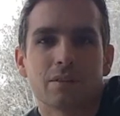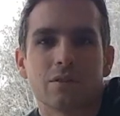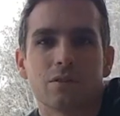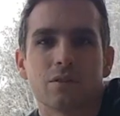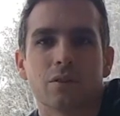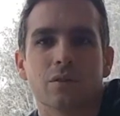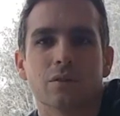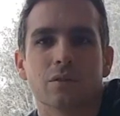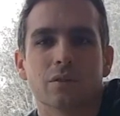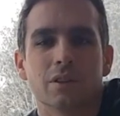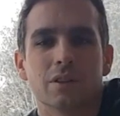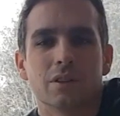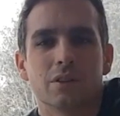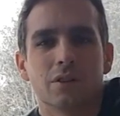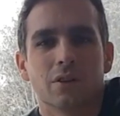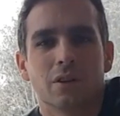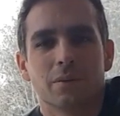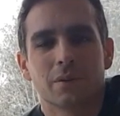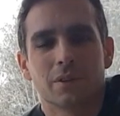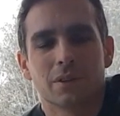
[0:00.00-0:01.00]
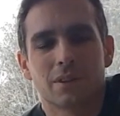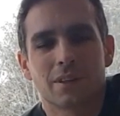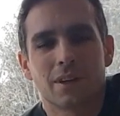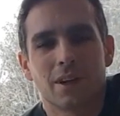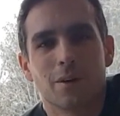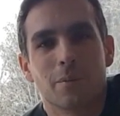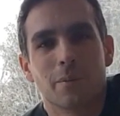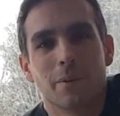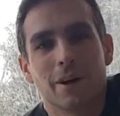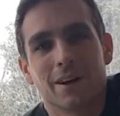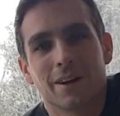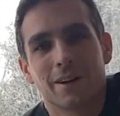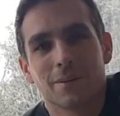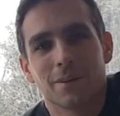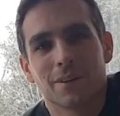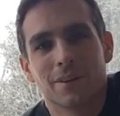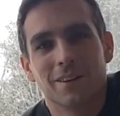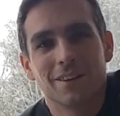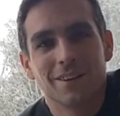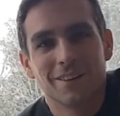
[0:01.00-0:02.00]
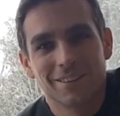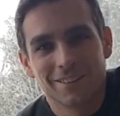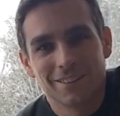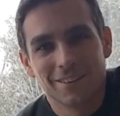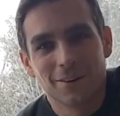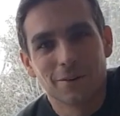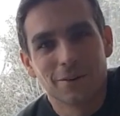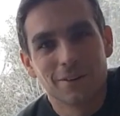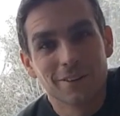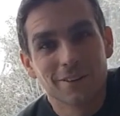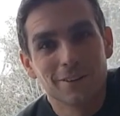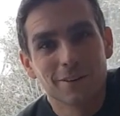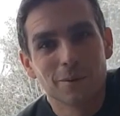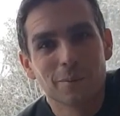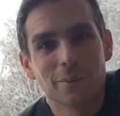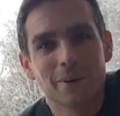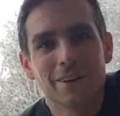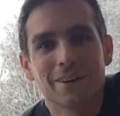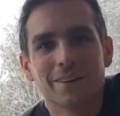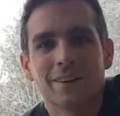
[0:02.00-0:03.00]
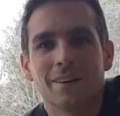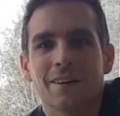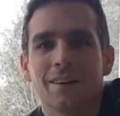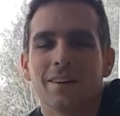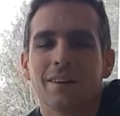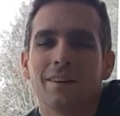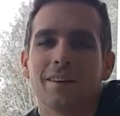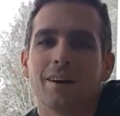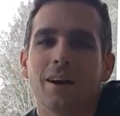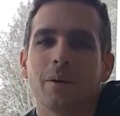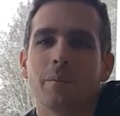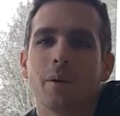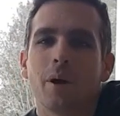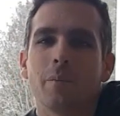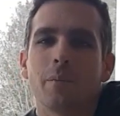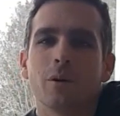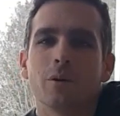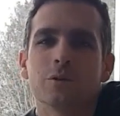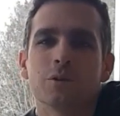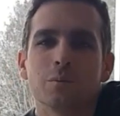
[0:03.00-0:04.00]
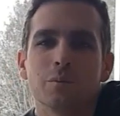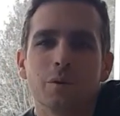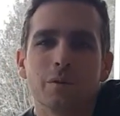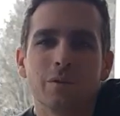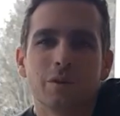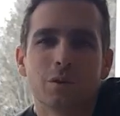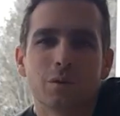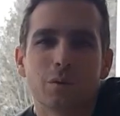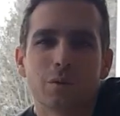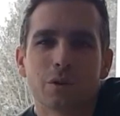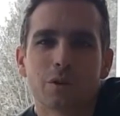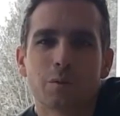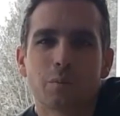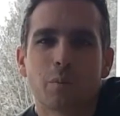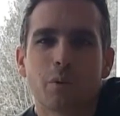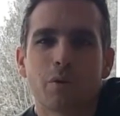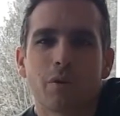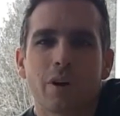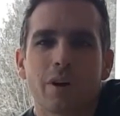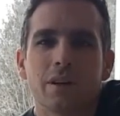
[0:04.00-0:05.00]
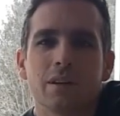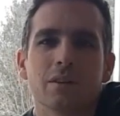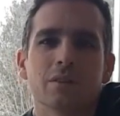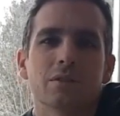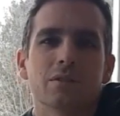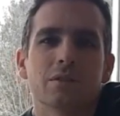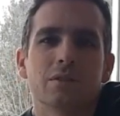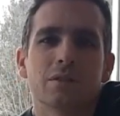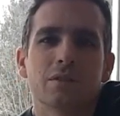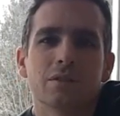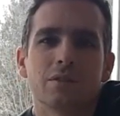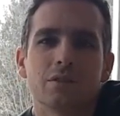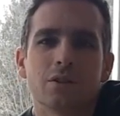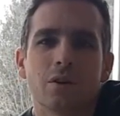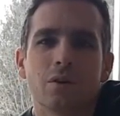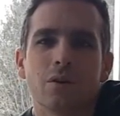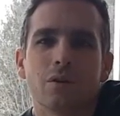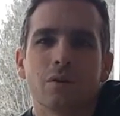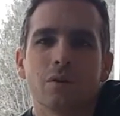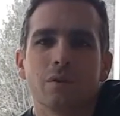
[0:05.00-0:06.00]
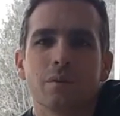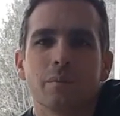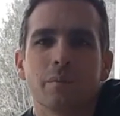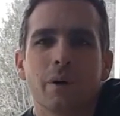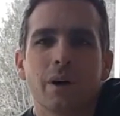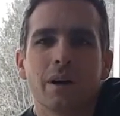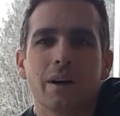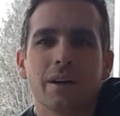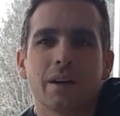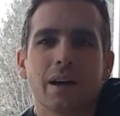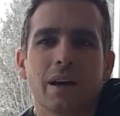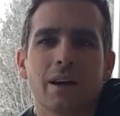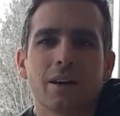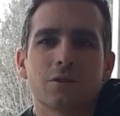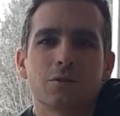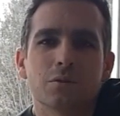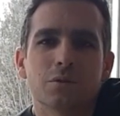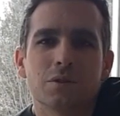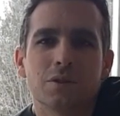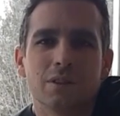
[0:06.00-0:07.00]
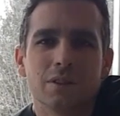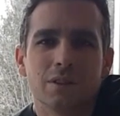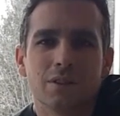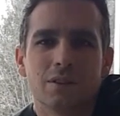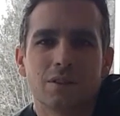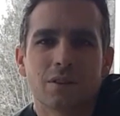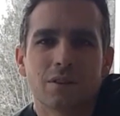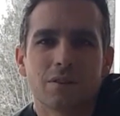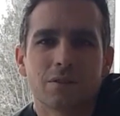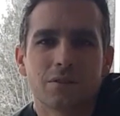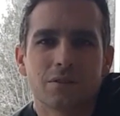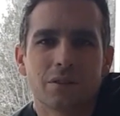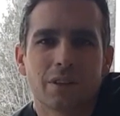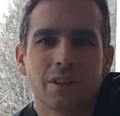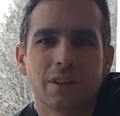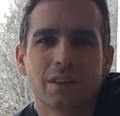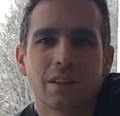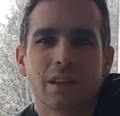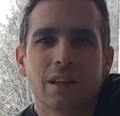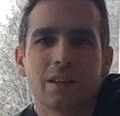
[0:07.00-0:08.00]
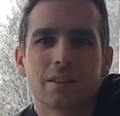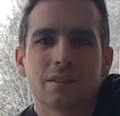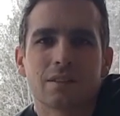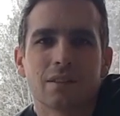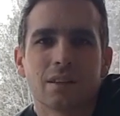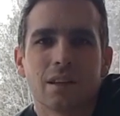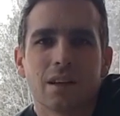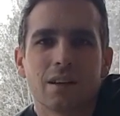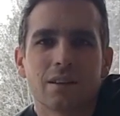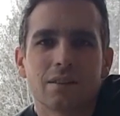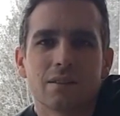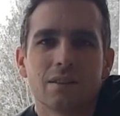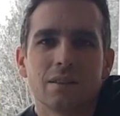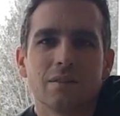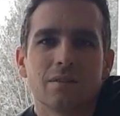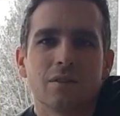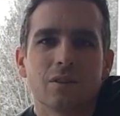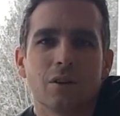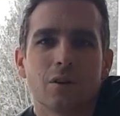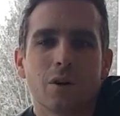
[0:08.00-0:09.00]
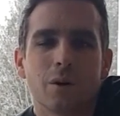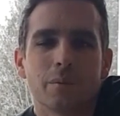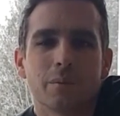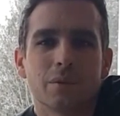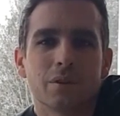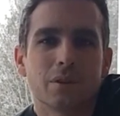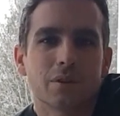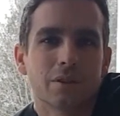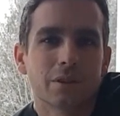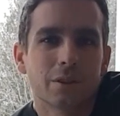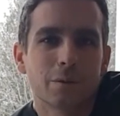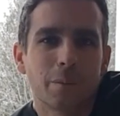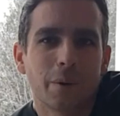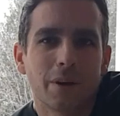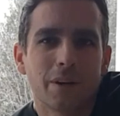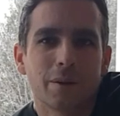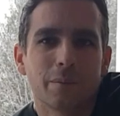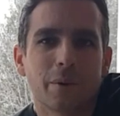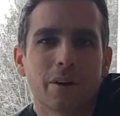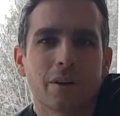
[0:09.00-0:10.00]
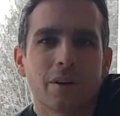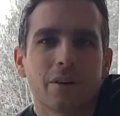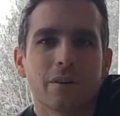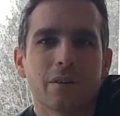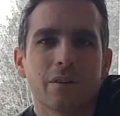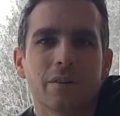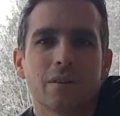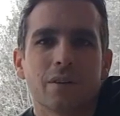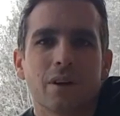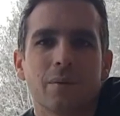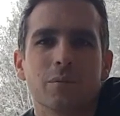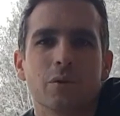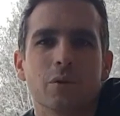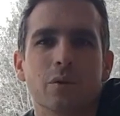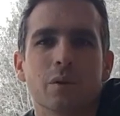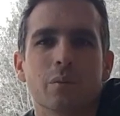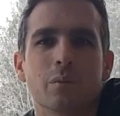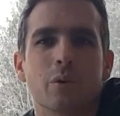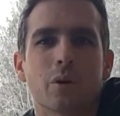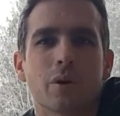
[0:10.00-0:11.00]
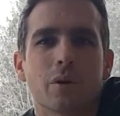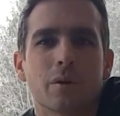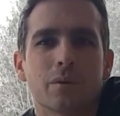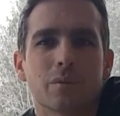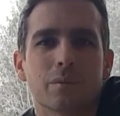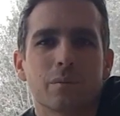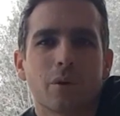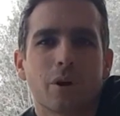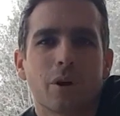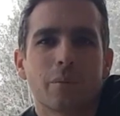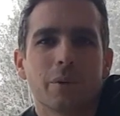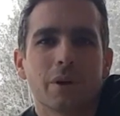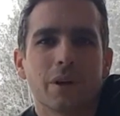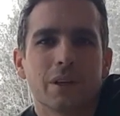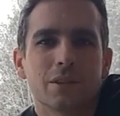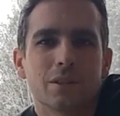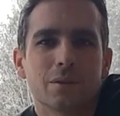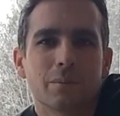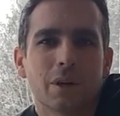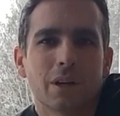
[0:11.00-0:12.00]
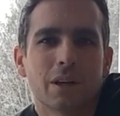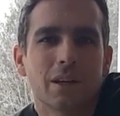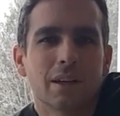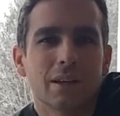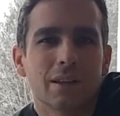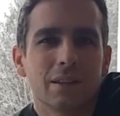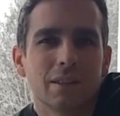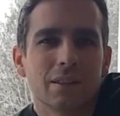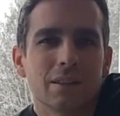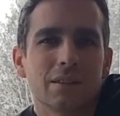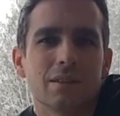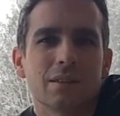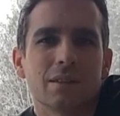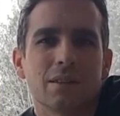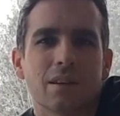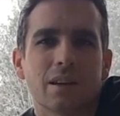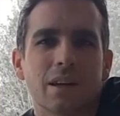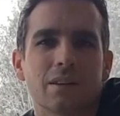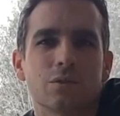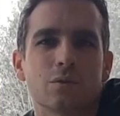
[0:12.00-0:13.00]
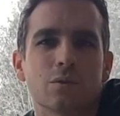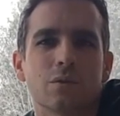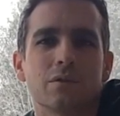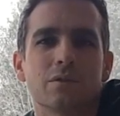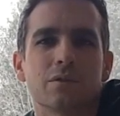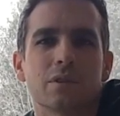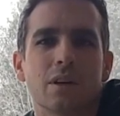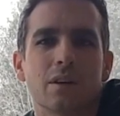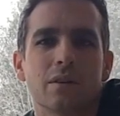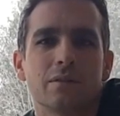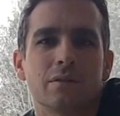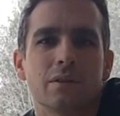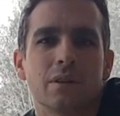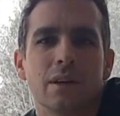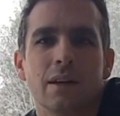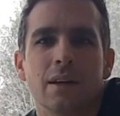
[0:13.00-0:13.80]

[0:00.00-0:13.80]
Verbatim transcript: So this year I'm going to scale back, you know, a little bit. Um, I'm also moving towards perennials, so my actual seed starts are getting less and less, even though I'm still expanding my garden. I'm doing more propagation by cuttings and that sort of stuff.